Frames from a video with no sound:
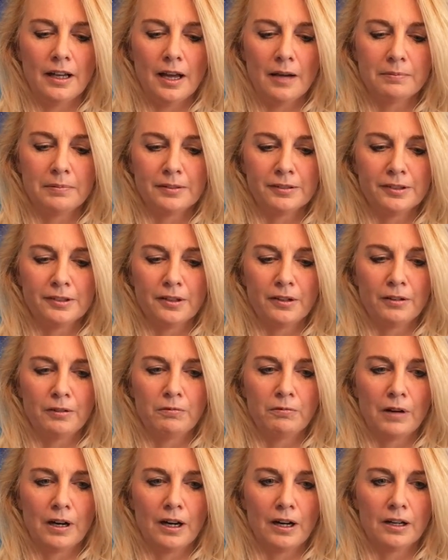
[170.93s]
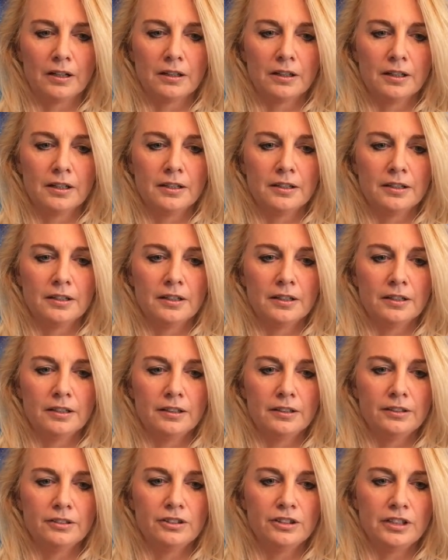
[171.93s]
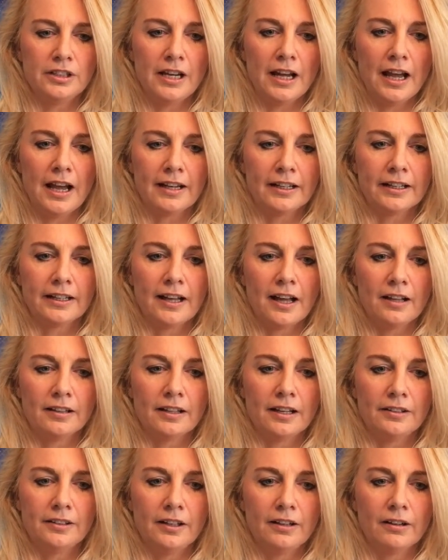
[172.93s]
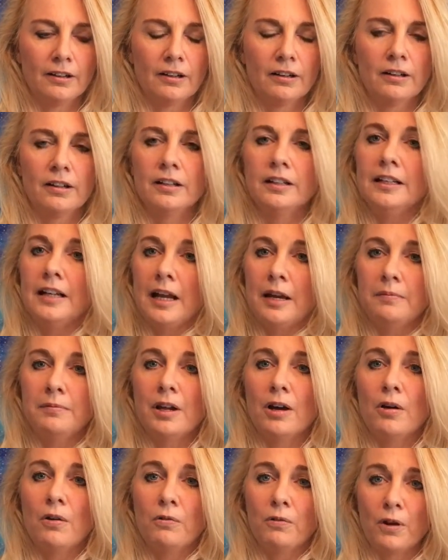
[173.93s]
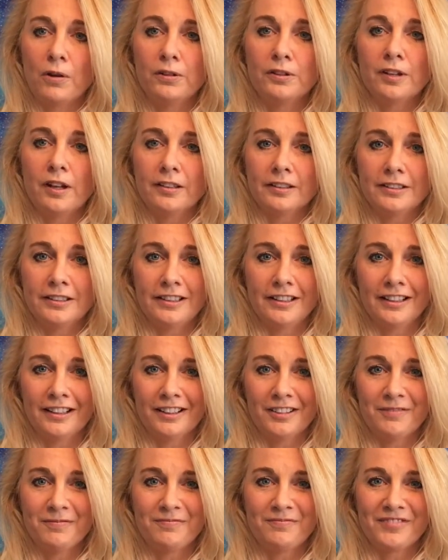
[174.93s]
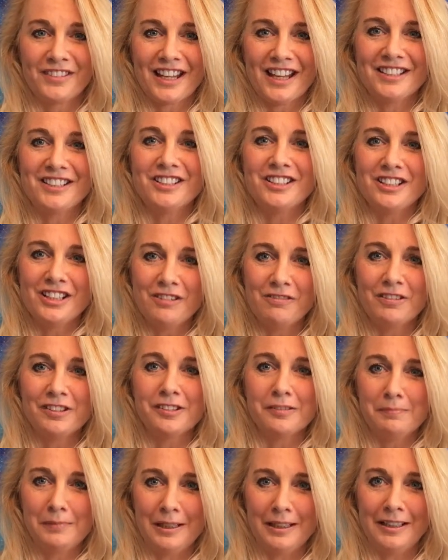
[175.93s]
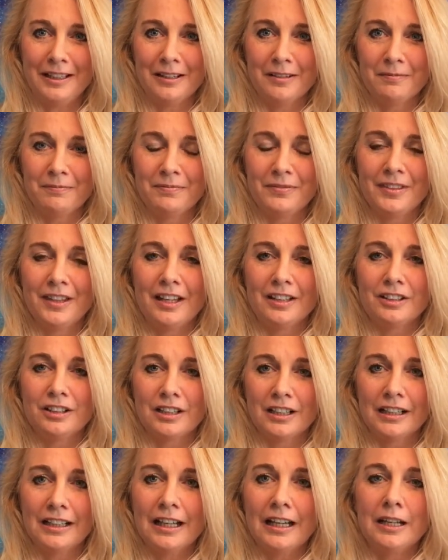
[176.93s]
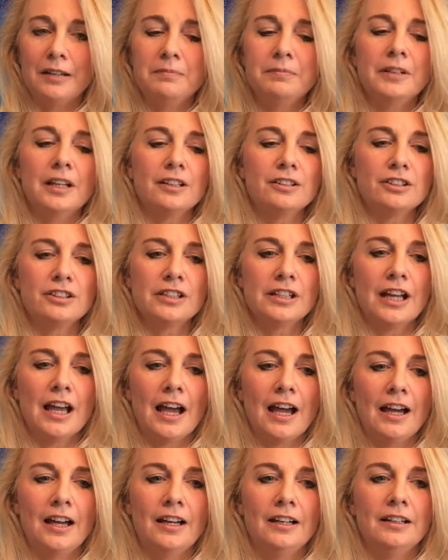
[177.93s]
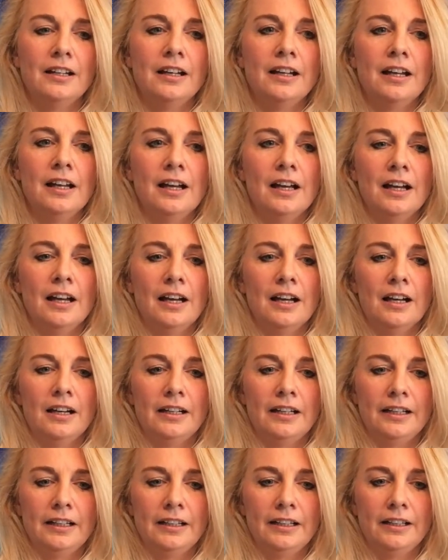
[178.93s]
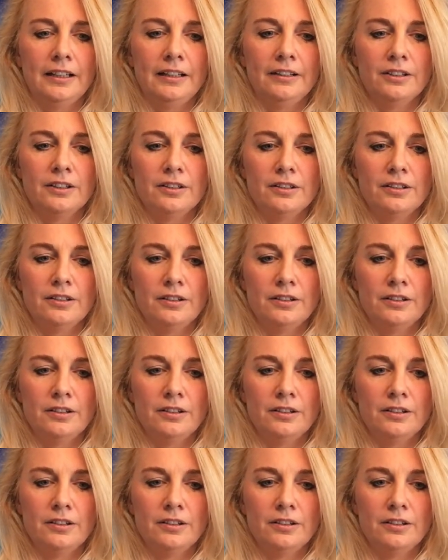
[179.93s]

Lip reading: episode where she had a gal on there named Rose Altea, and she was a medium that claimed that she had a